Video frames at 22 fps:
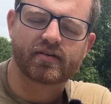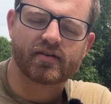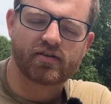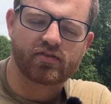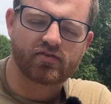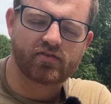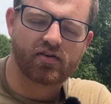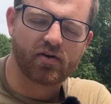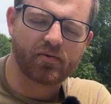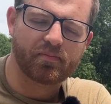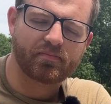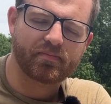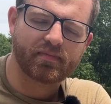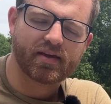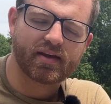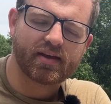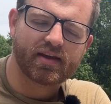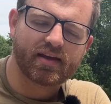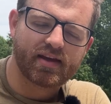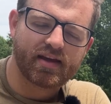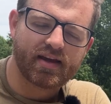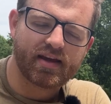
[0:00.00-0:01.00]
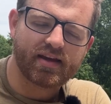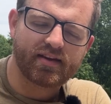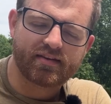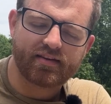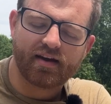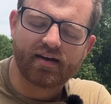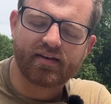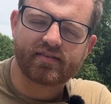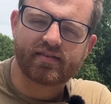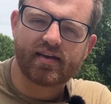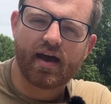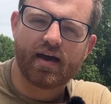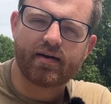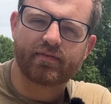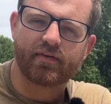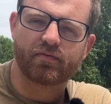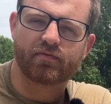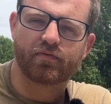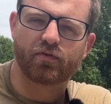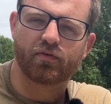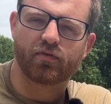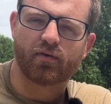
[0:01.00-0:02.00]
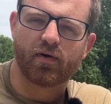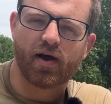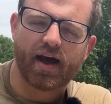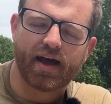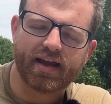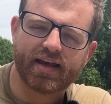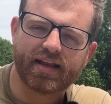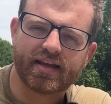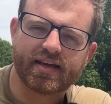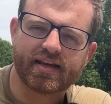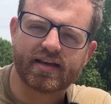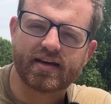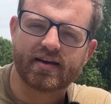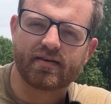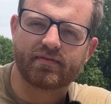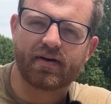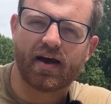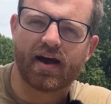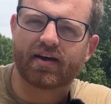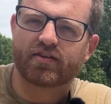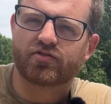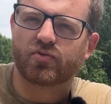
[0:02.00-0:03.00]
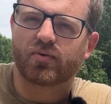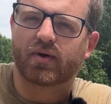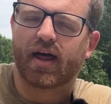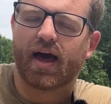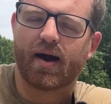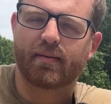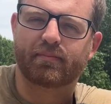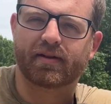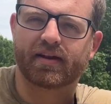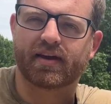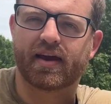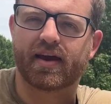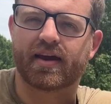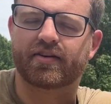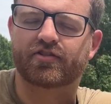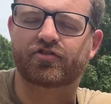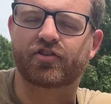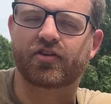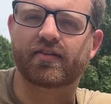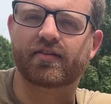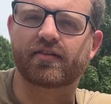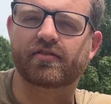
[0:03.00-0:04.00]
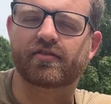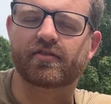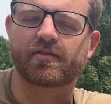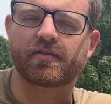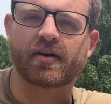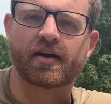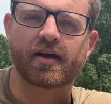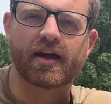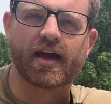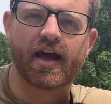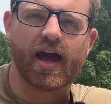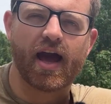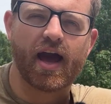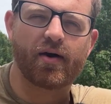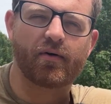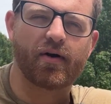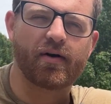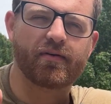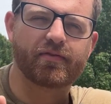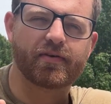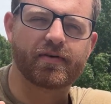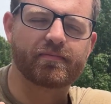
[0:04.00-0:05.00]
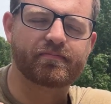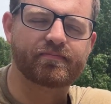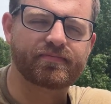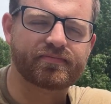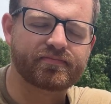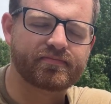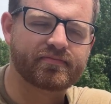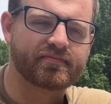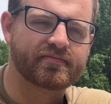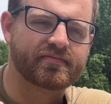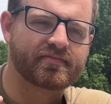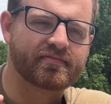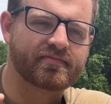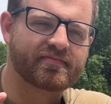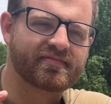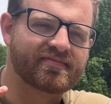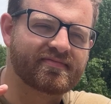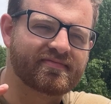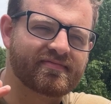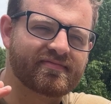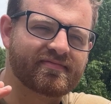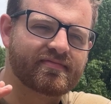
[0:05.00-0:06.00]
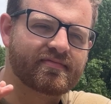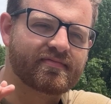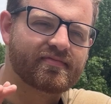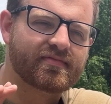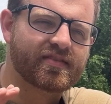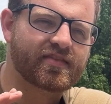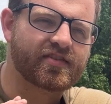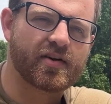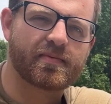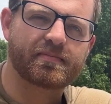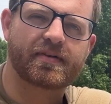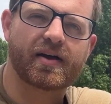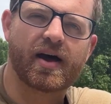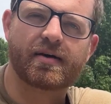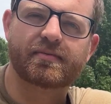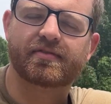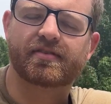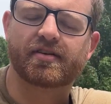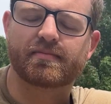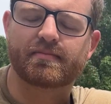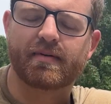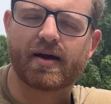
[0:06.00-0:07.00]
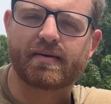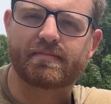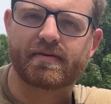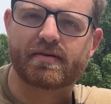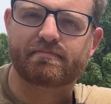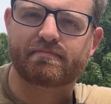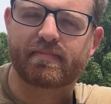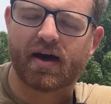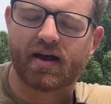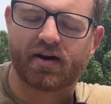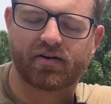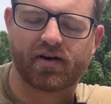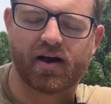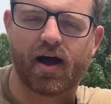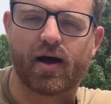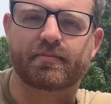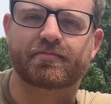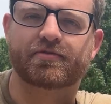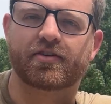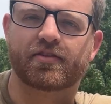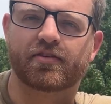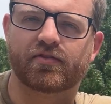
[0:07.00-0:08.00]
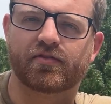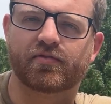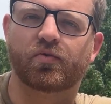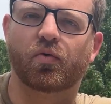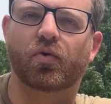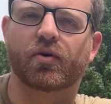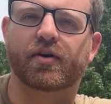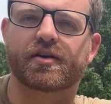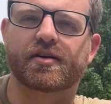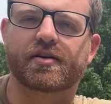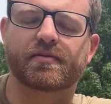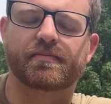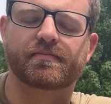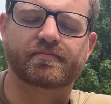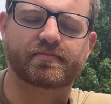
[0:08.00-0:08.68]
So it does have a variety of actual applications. However, sometimes there might be better options for you.